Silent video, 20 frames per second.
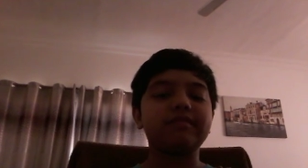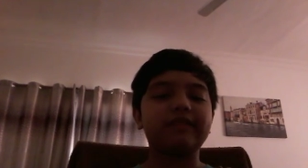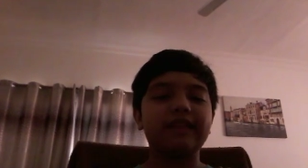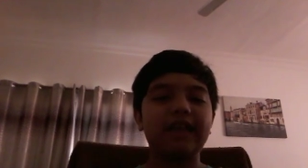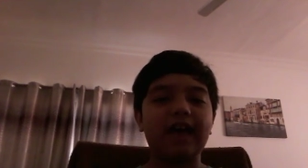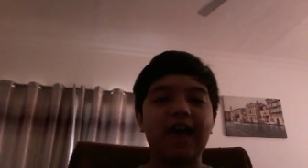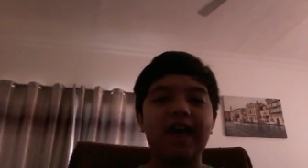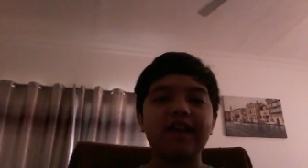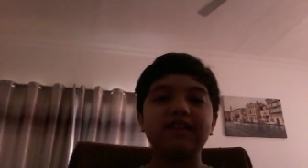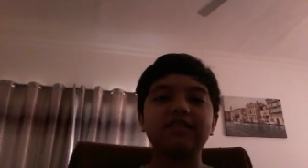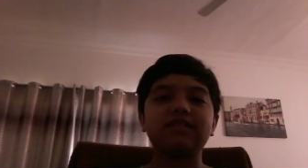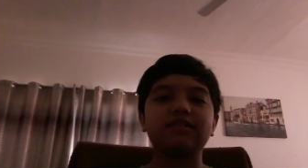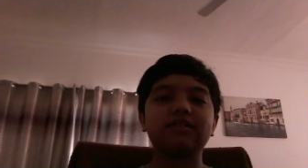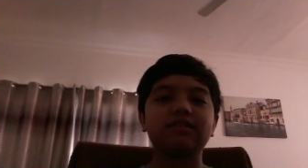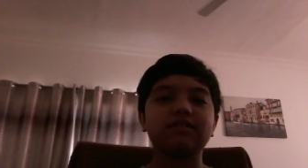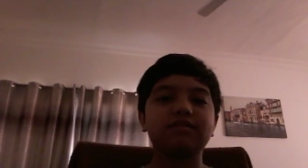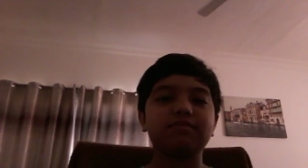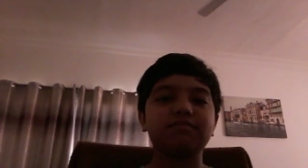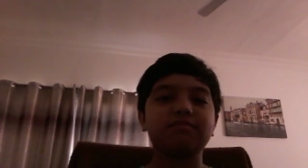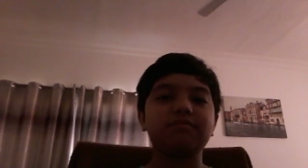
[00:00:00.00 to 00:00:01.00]
that
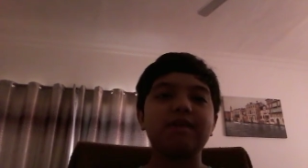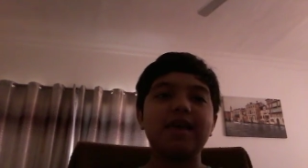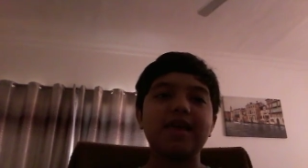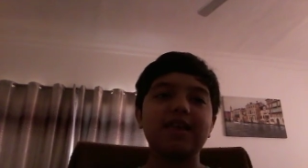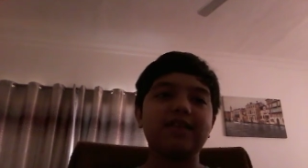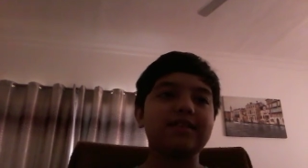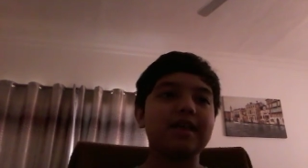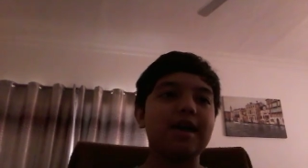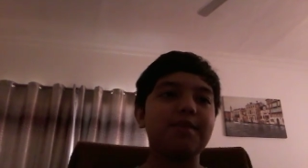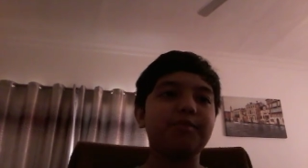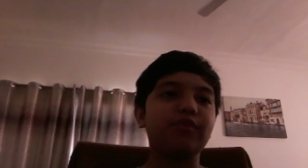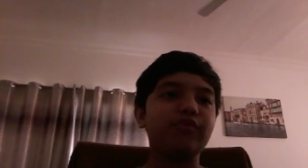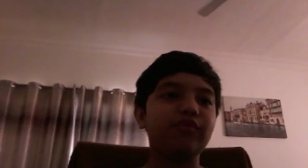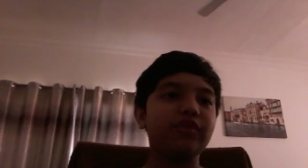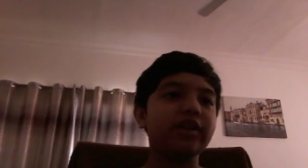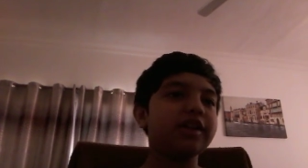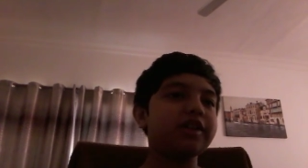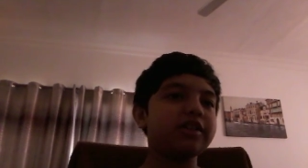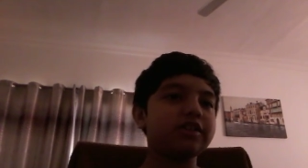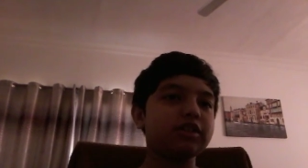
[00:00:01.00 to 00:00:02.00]
my exam
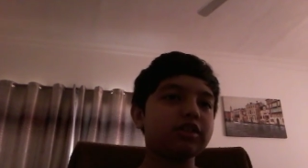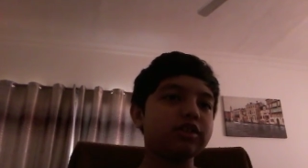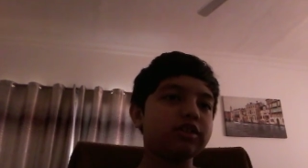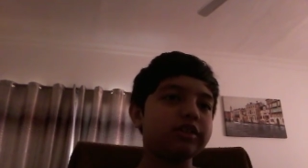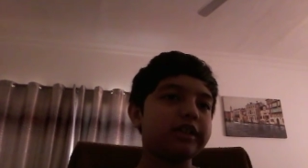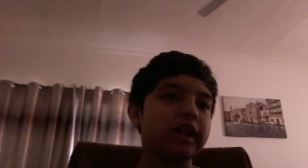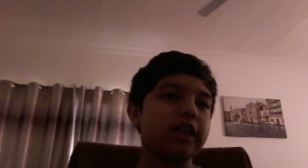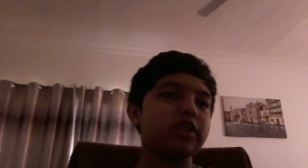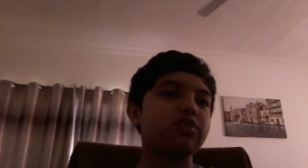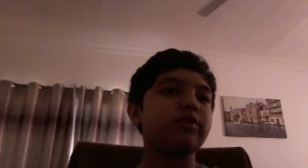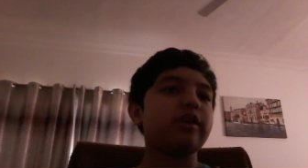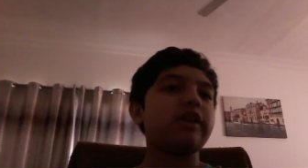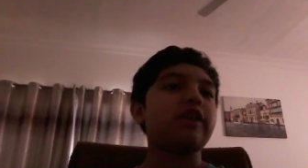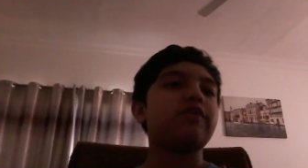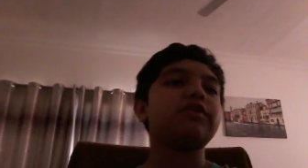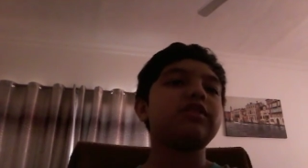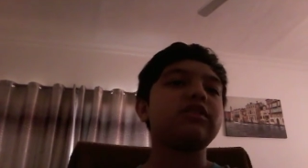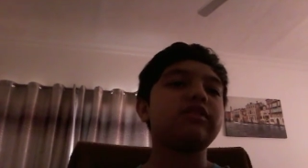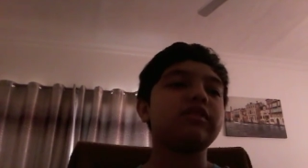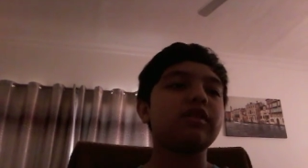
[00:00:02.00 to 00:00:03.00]
finished. That's why
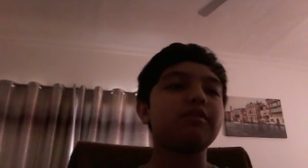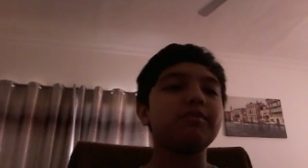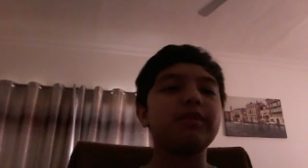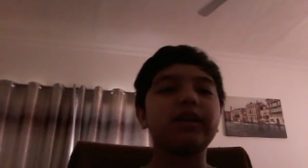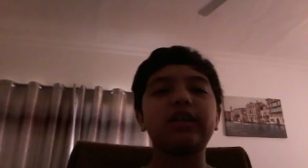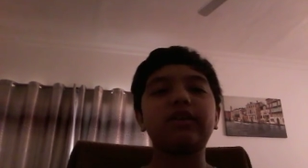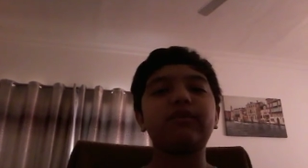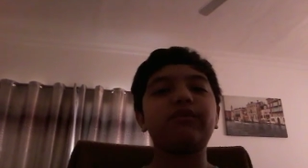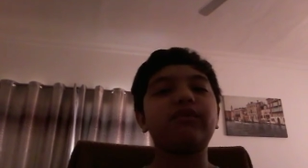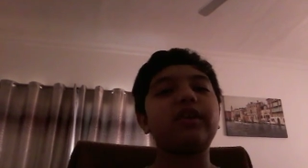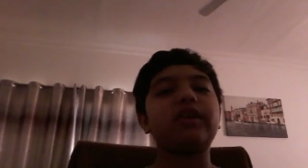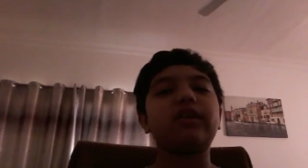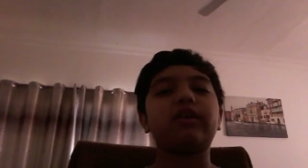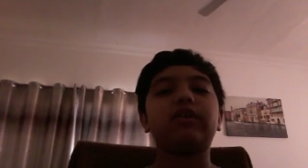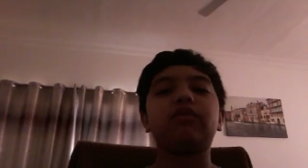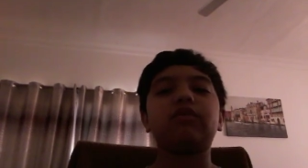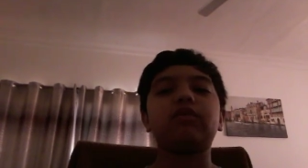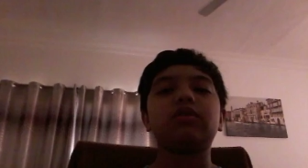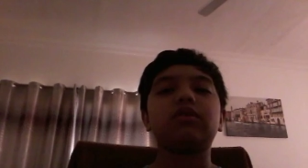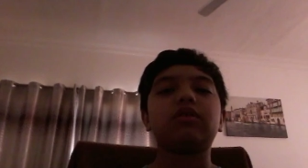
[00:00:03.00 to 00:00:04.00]
I was not making video.